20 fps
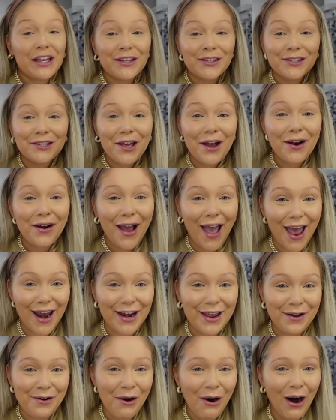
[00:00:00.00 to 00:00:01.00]
is there
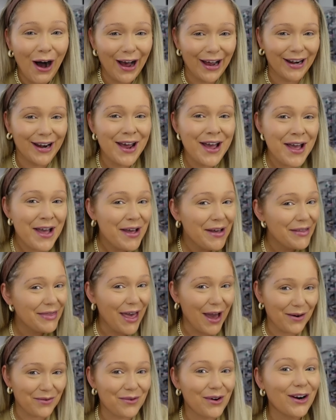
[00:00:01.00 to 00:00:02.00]
anyone
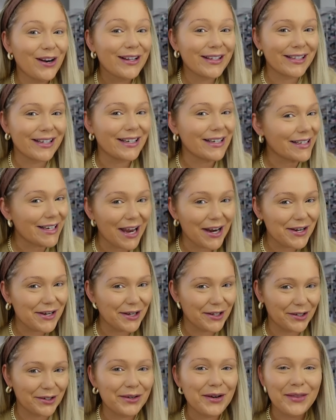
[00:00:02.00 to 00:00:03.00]
that works in
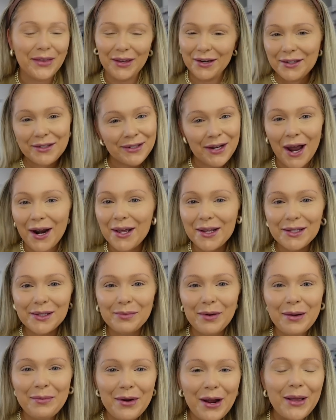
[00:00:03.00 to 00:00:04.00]
dentistry that is not on
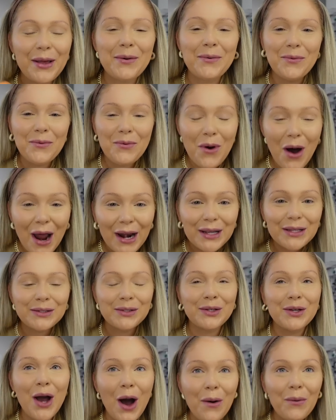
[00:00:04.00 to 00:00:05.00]
spring break? Like, what is
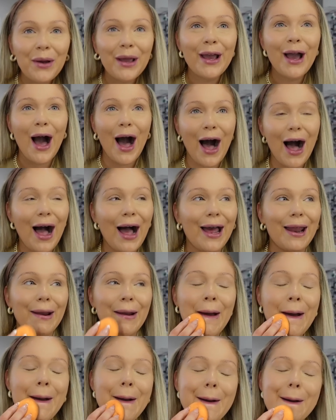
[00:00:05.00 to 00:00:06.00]
going
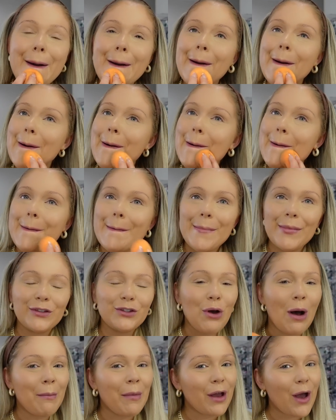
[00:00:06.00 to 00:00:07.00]
on?
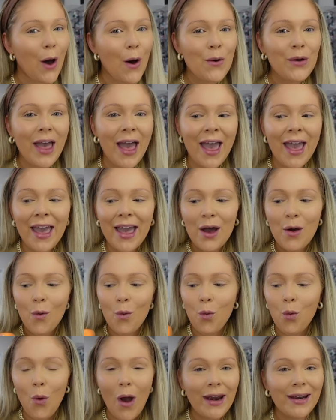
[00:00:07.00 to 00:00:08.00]
So I'm like, okay,
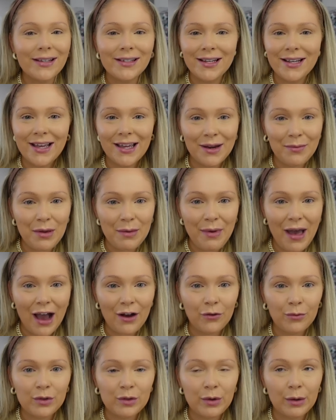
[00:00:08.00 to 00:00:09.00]
when is he gonna be
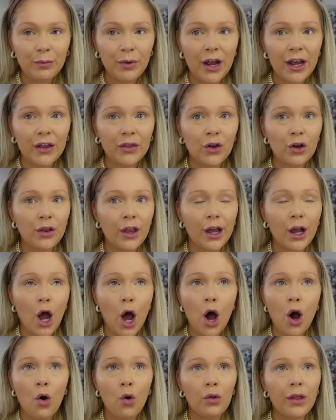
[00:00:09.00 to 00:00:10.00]
back from spring break? And they're like,
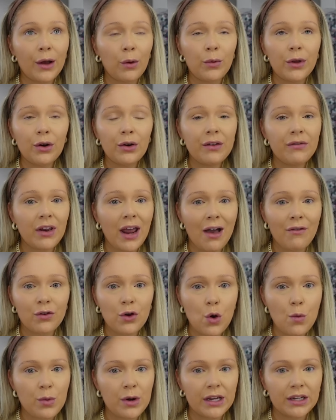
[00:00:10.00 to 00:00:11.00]
oh, like we don't even have an
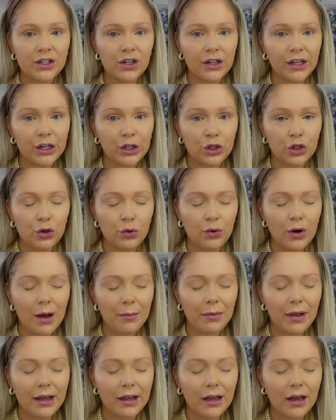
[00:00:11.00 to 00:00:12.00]
opening till like June.
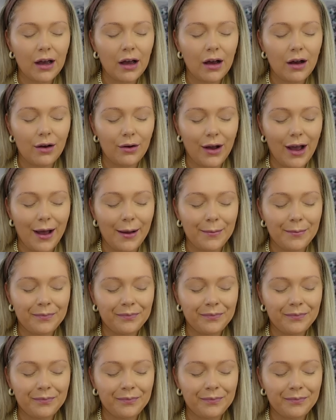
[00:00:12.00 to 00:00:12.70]
I'm like, okay.